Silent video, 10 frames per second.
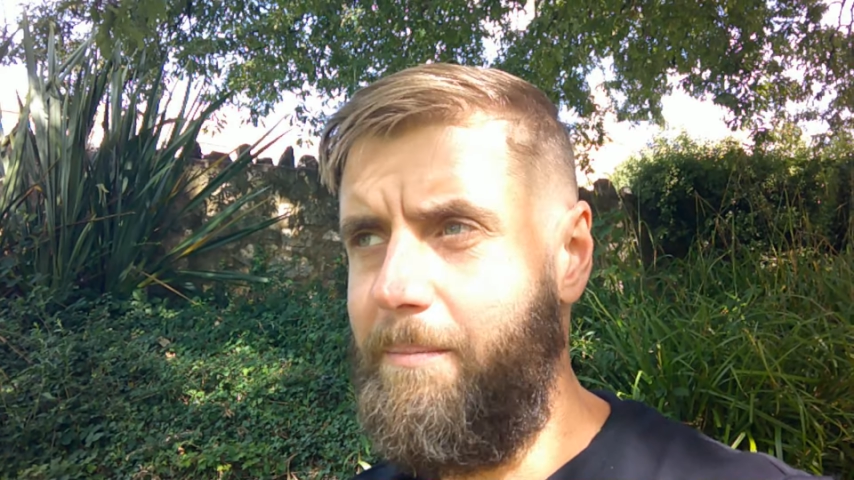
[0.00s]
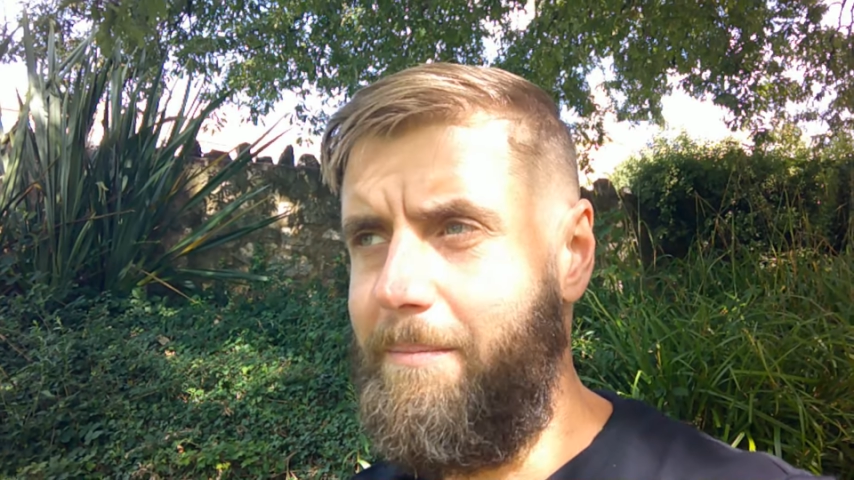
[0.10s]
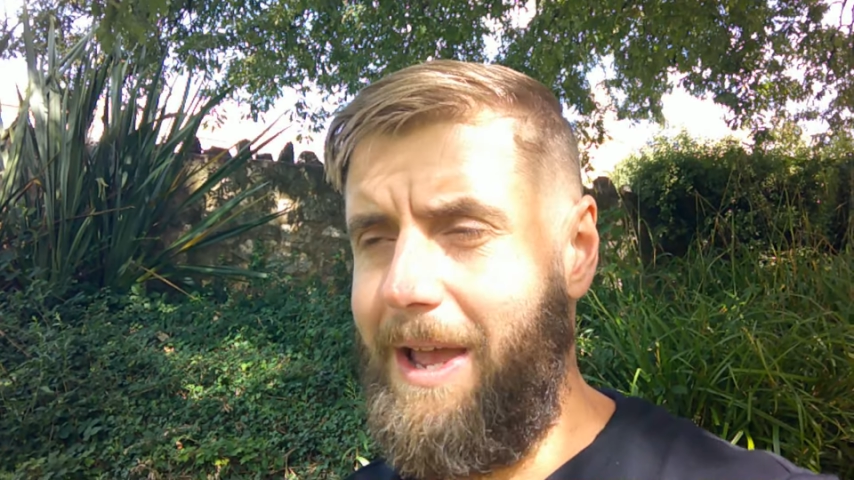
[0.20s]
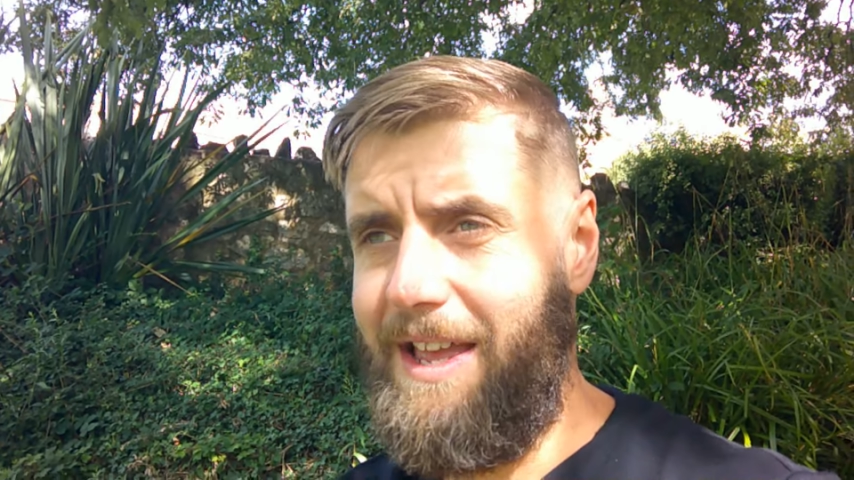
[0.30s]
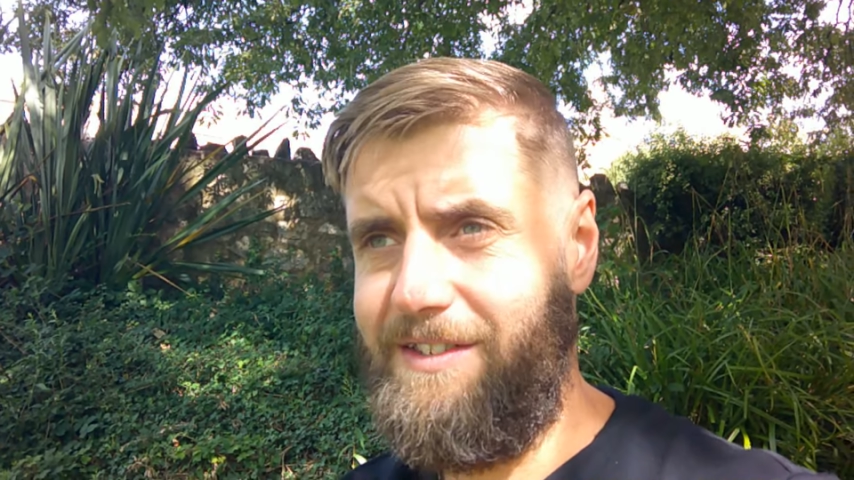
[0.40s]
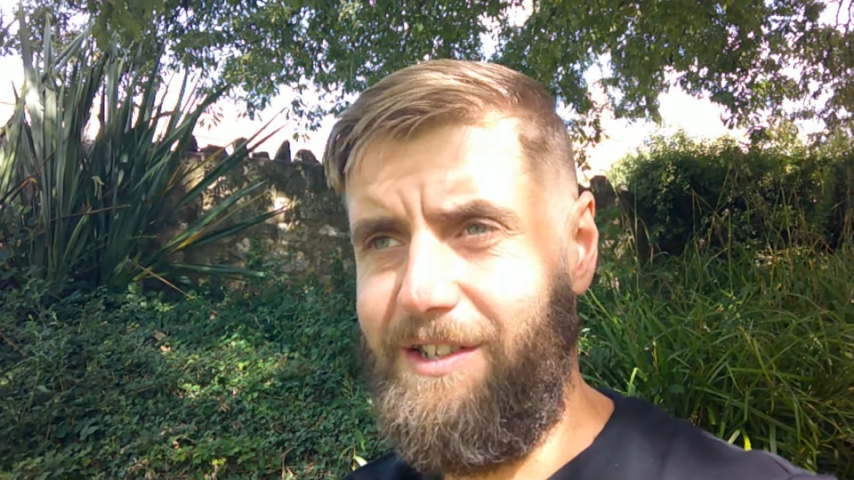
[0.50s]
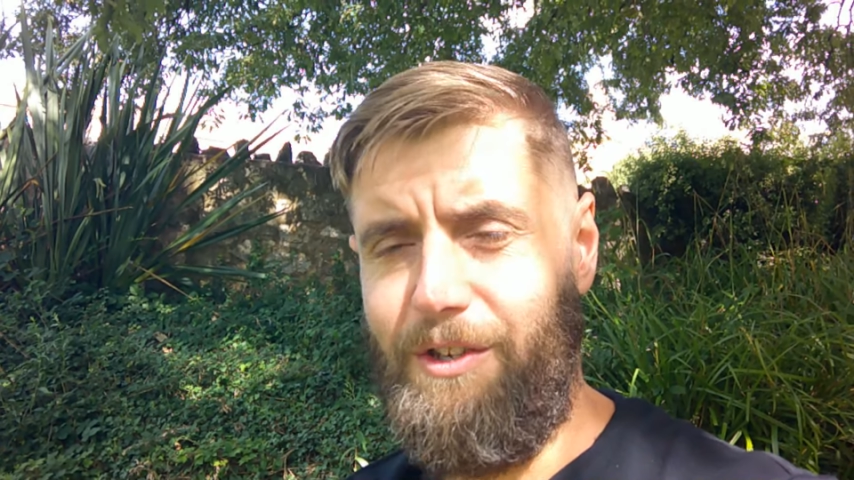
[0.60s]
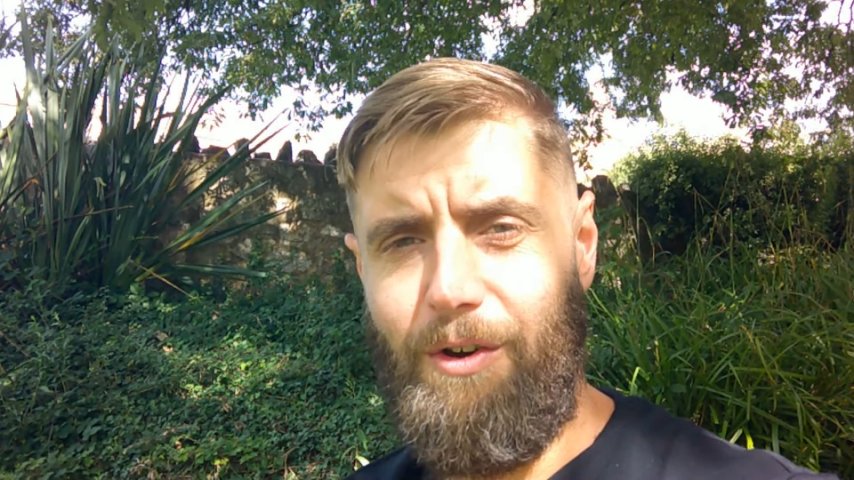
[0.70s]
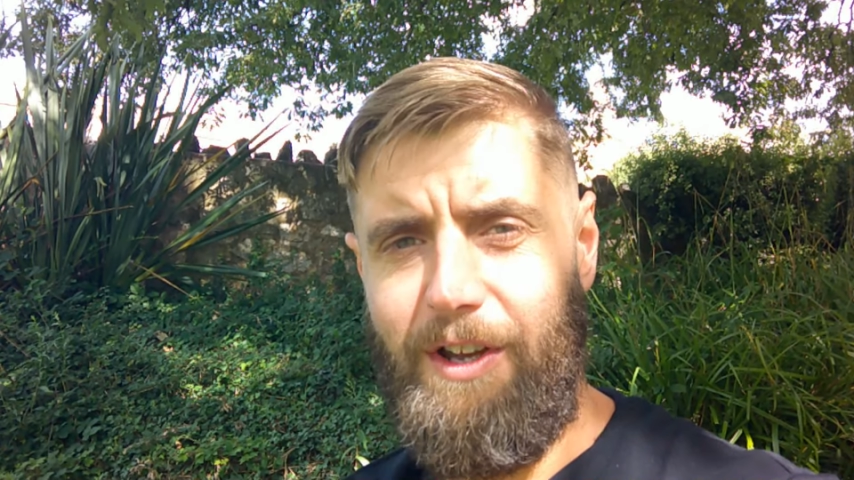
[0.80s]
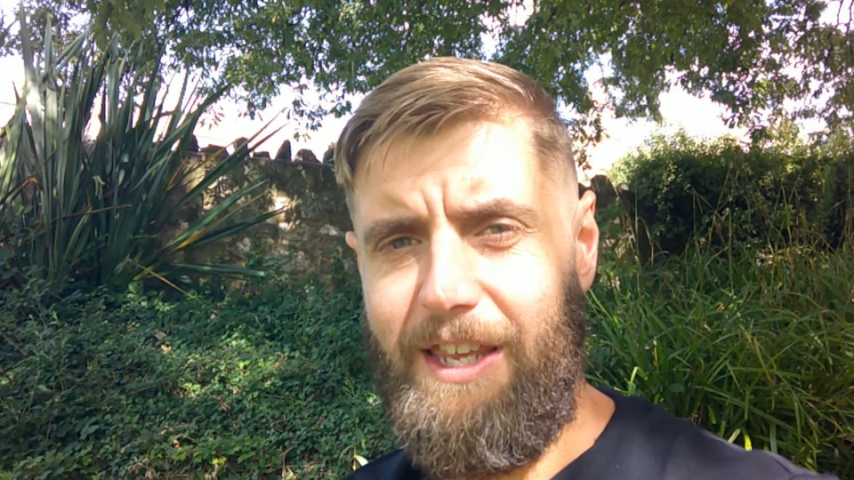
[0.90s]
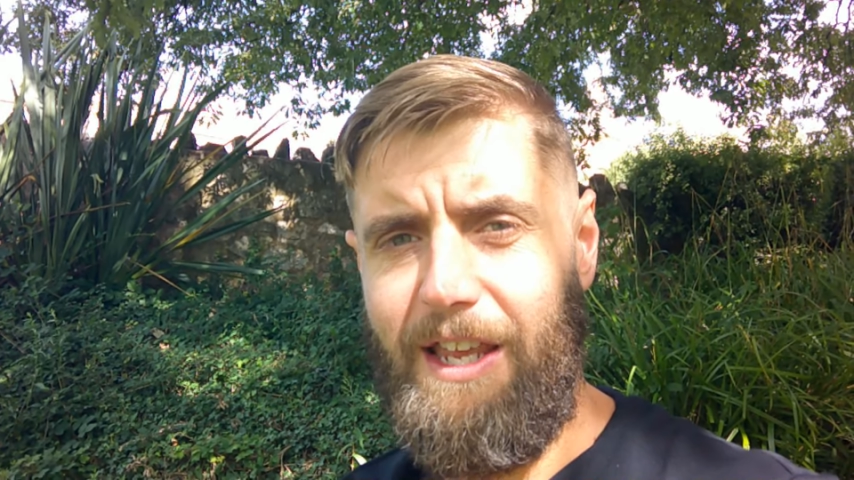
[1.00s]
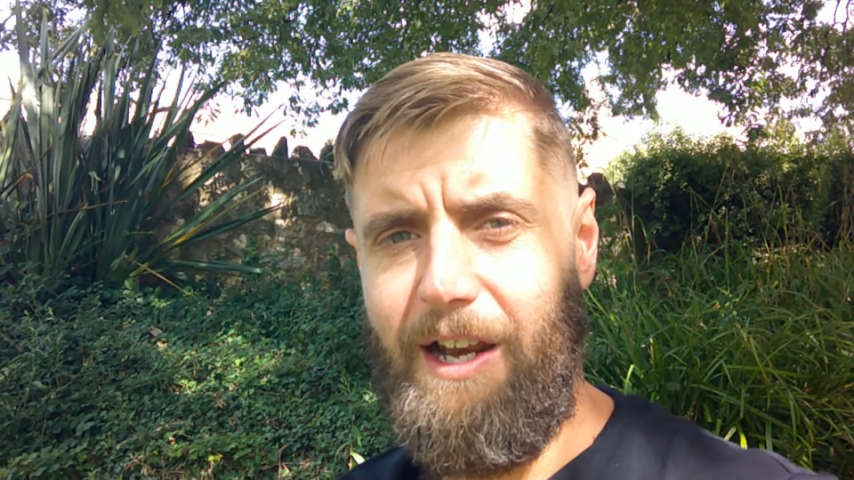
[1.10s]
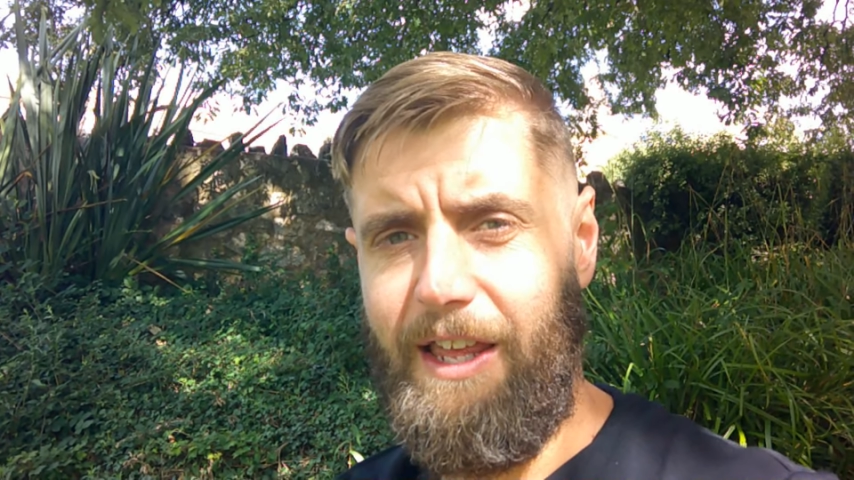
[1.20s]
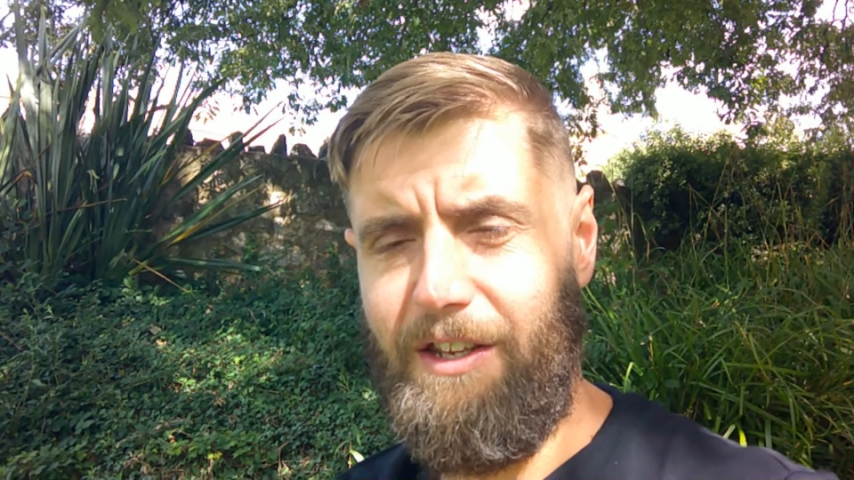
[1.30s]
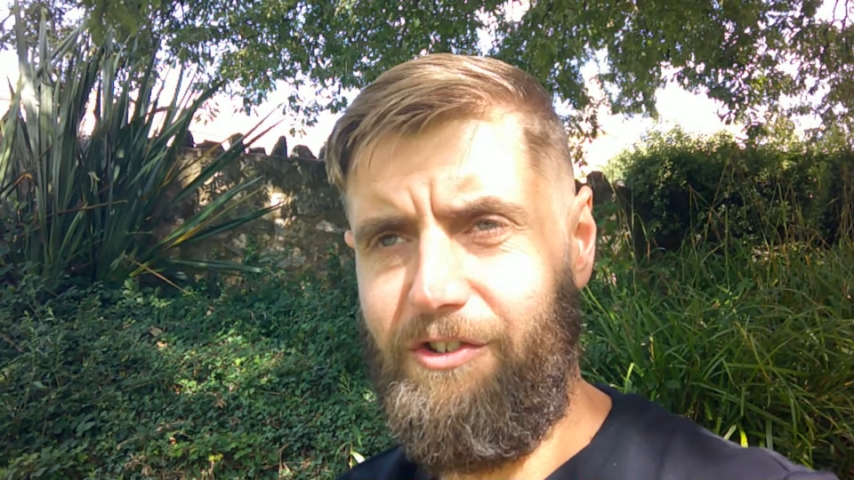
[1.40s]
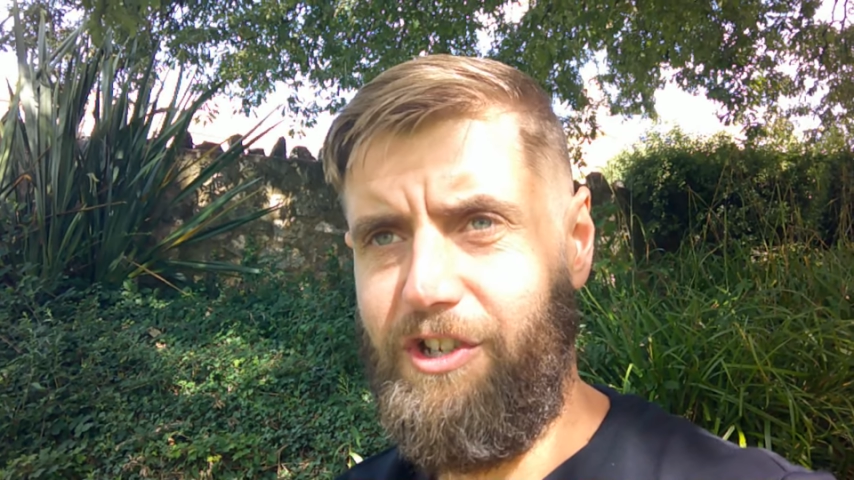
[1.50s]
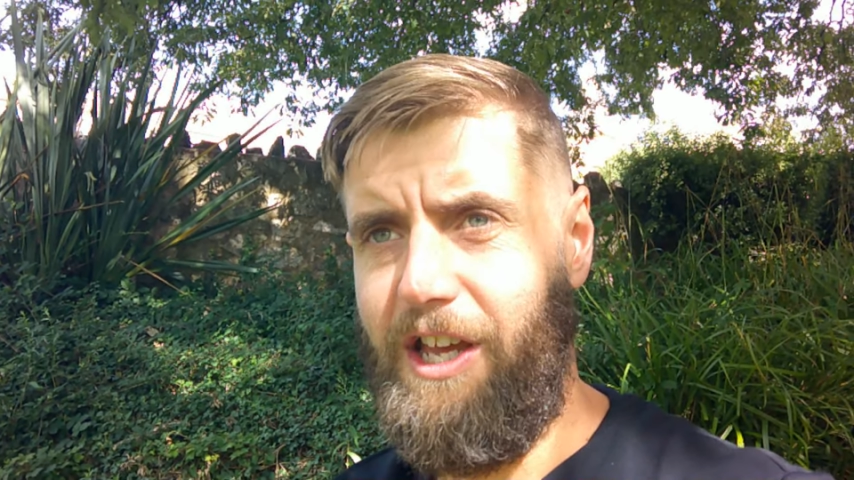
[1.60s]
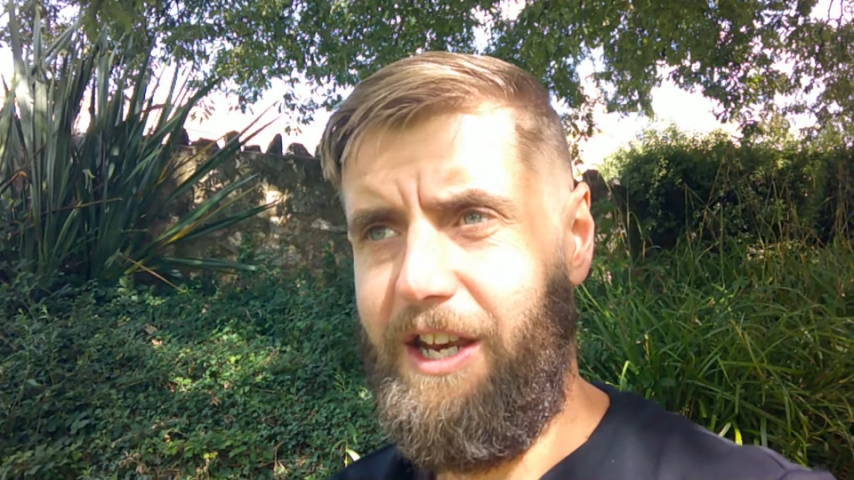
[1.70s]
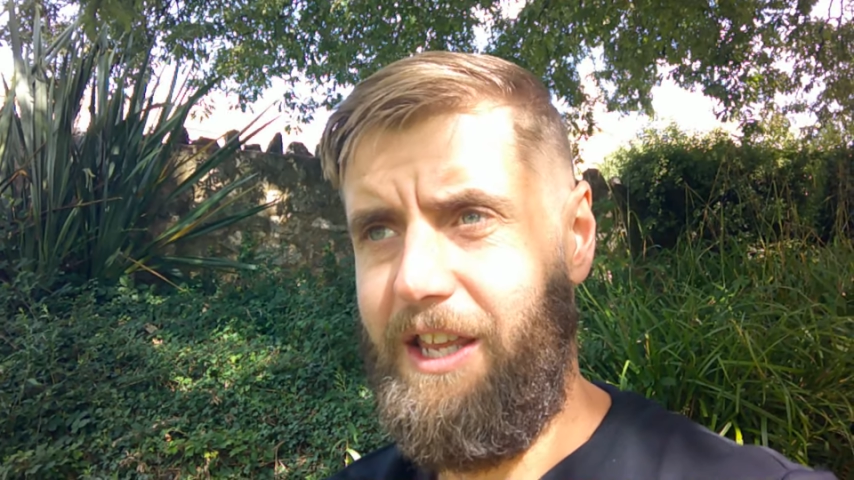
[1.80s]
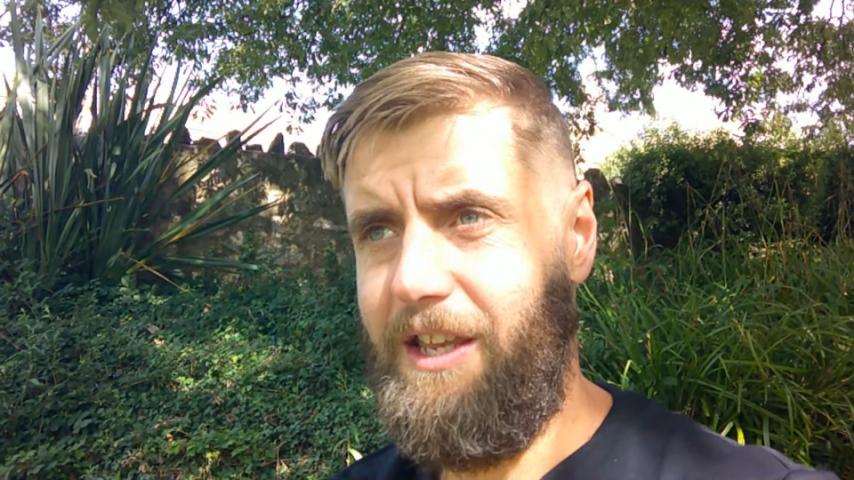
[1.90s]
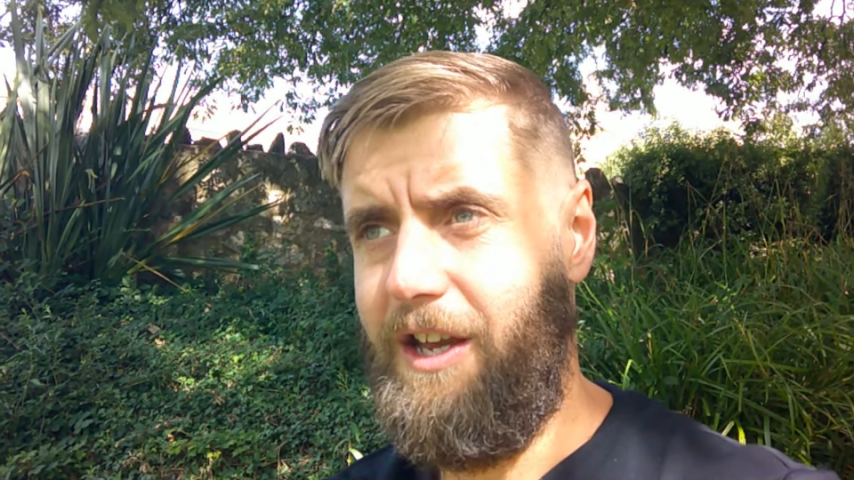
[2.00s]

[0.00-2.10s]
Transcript: best in your healing journey.